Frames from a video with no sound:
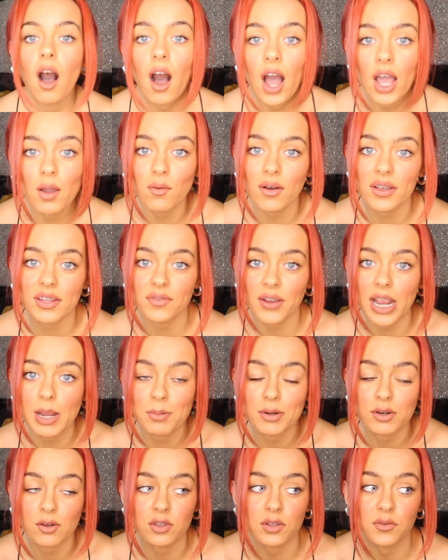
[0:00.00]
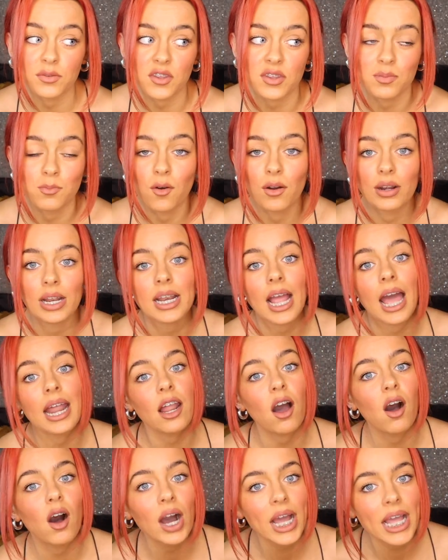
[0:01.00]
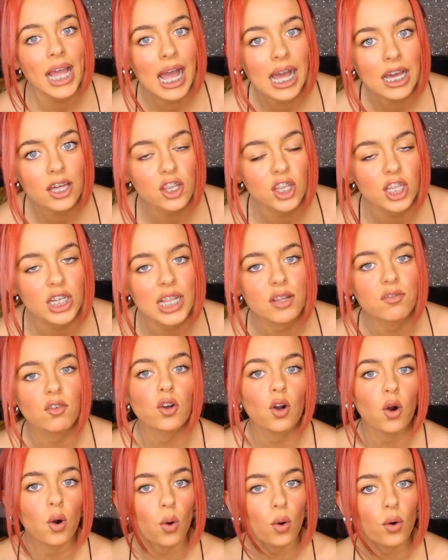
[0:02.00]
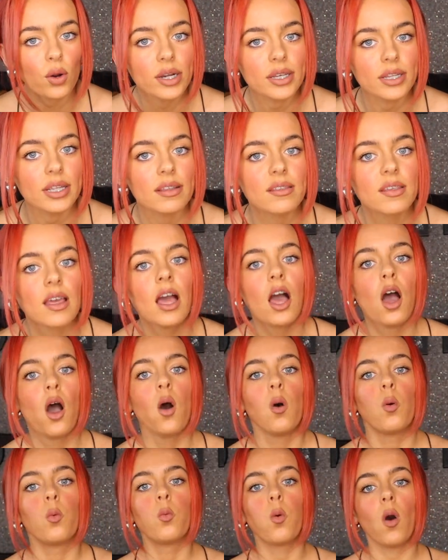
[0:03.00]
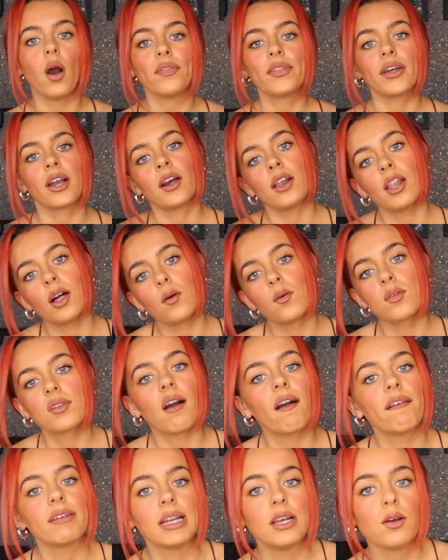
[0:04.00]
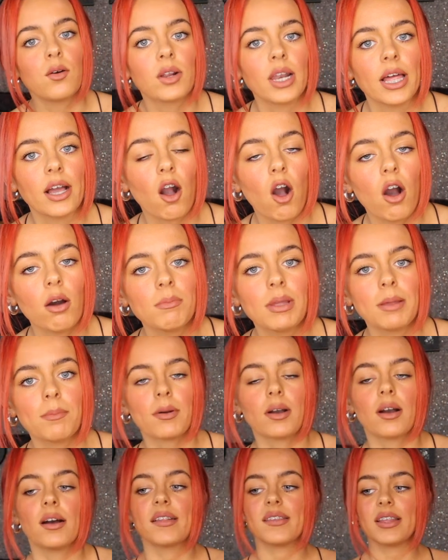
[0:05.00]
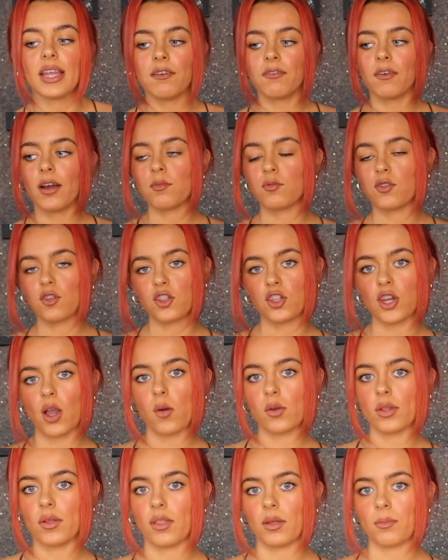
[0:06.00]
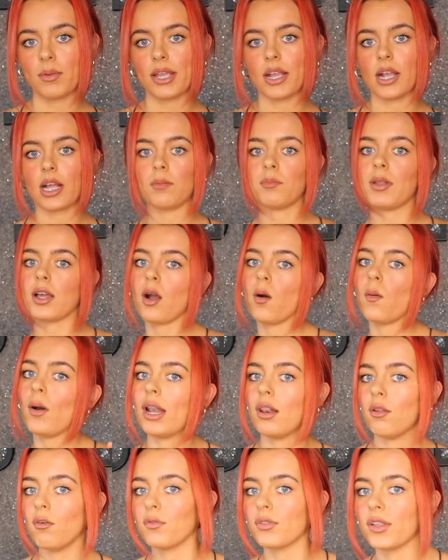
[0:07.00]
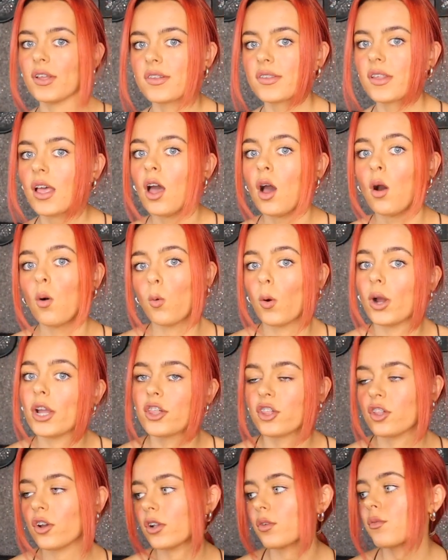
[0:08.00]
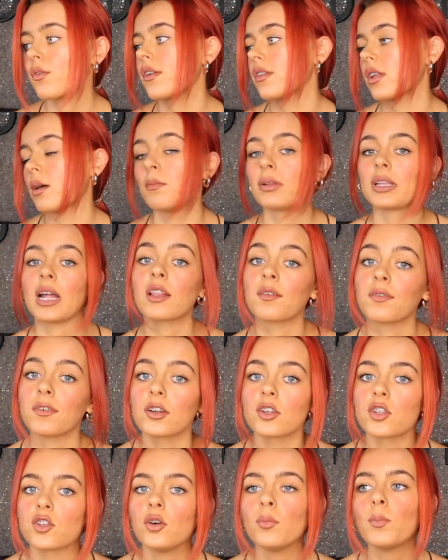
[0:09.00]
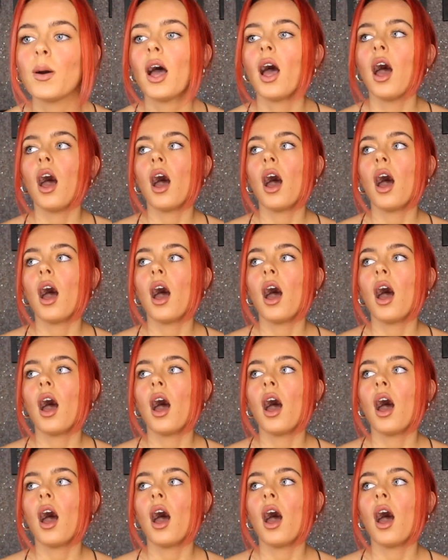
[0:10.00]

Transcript: I was very productive this morning, and I actually recorded what the clothes already look like on me, because if I'm just showing you them here and I'm like, oh, I love this white shirt, for example, that's first up,